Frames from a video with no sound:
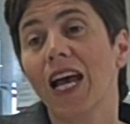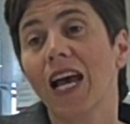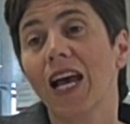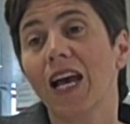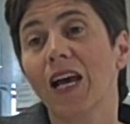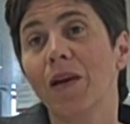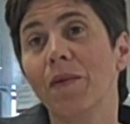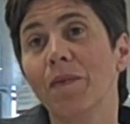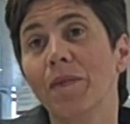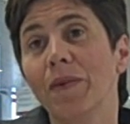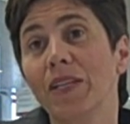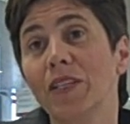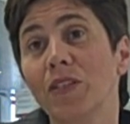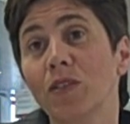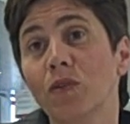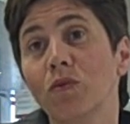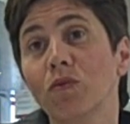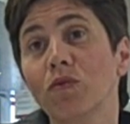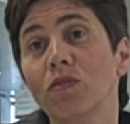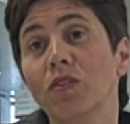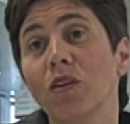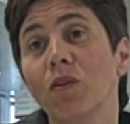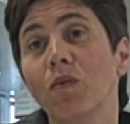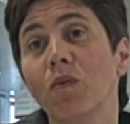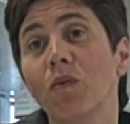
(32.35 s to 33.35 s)
It's
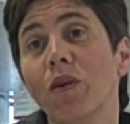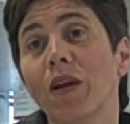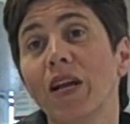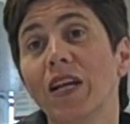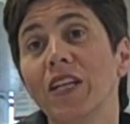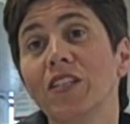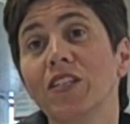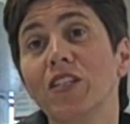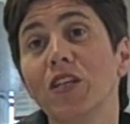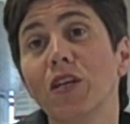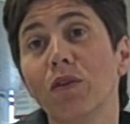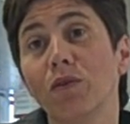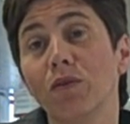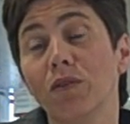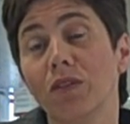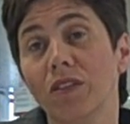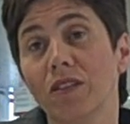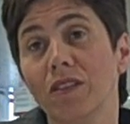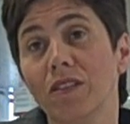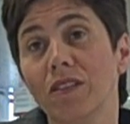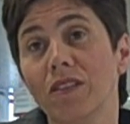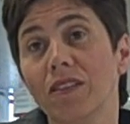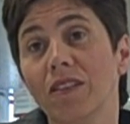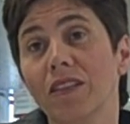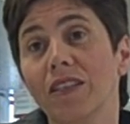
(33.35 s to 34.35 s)
also where
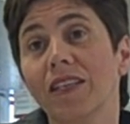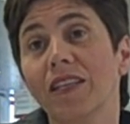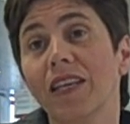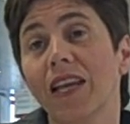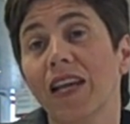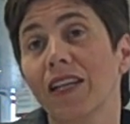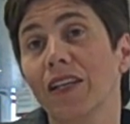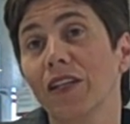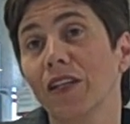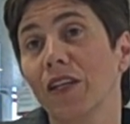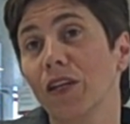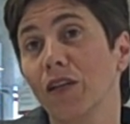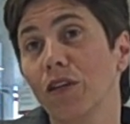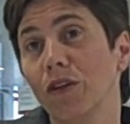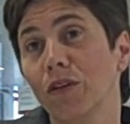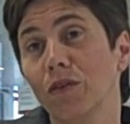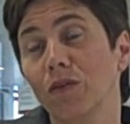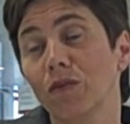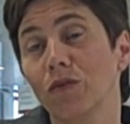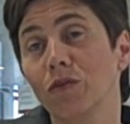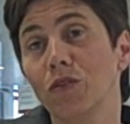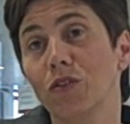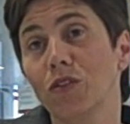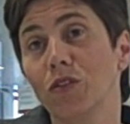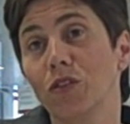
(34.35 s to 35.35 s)
donors can
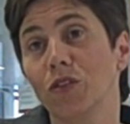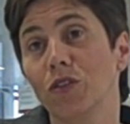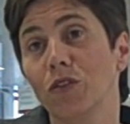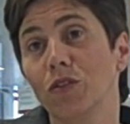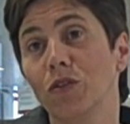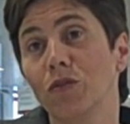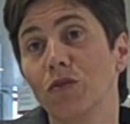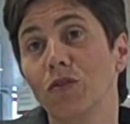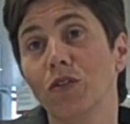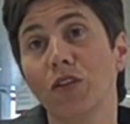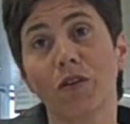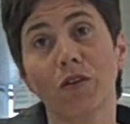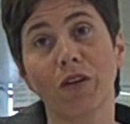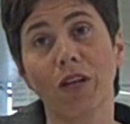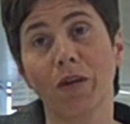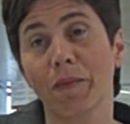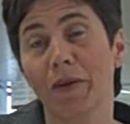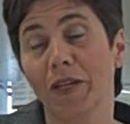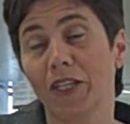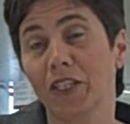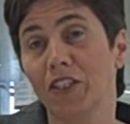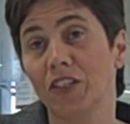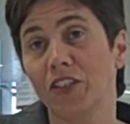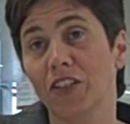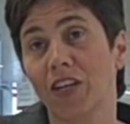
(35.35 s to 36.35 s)
go to donate
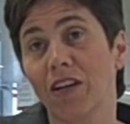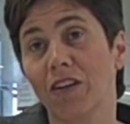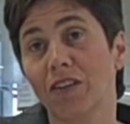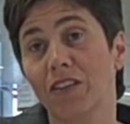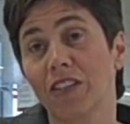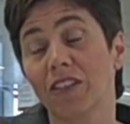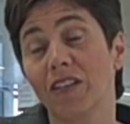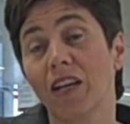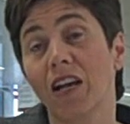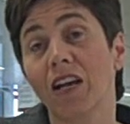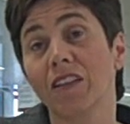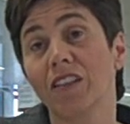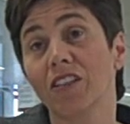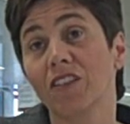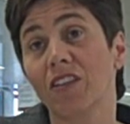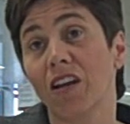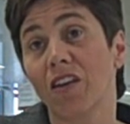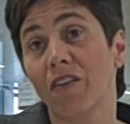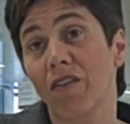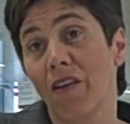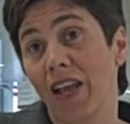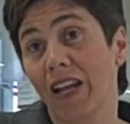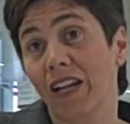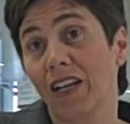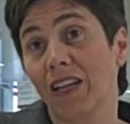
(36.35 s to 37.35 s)
money to charities either
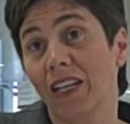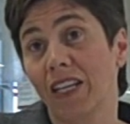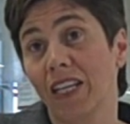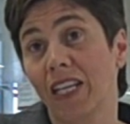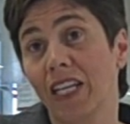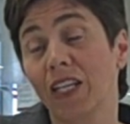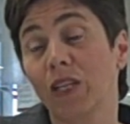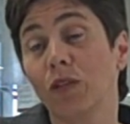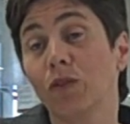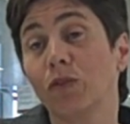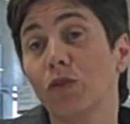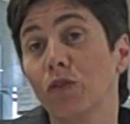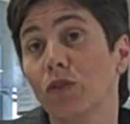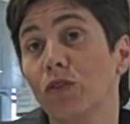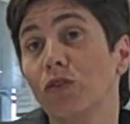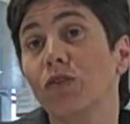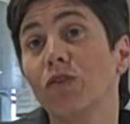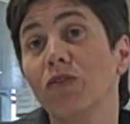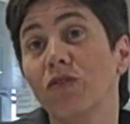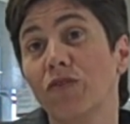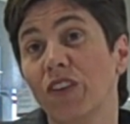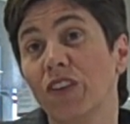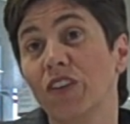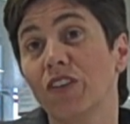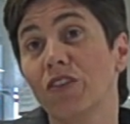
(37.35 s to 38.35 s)
directly or
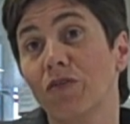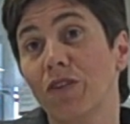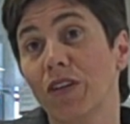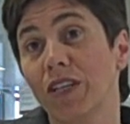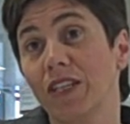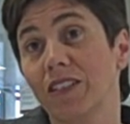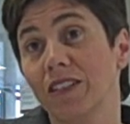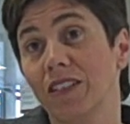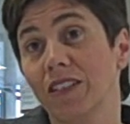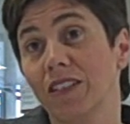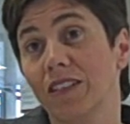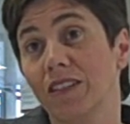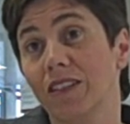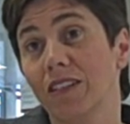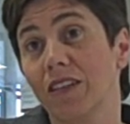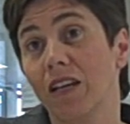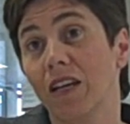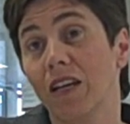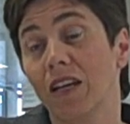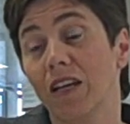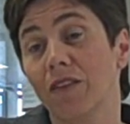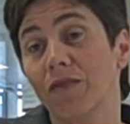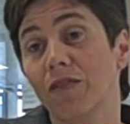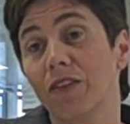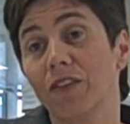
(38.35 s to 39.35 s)
through
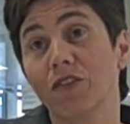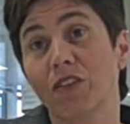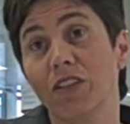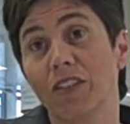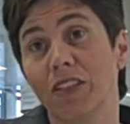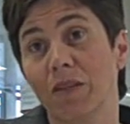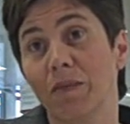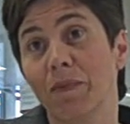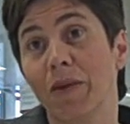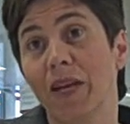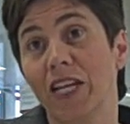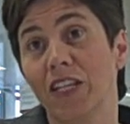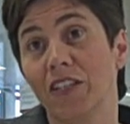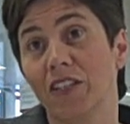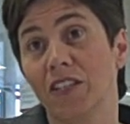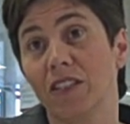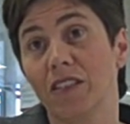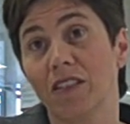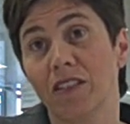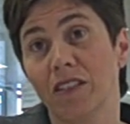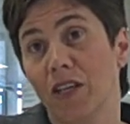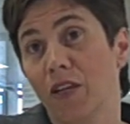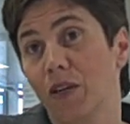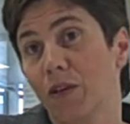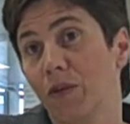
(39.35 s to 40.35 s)
fundraising
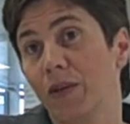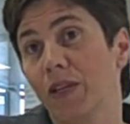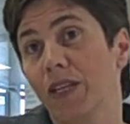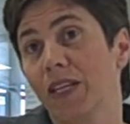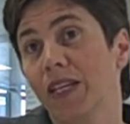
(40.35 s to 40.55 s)
pages. So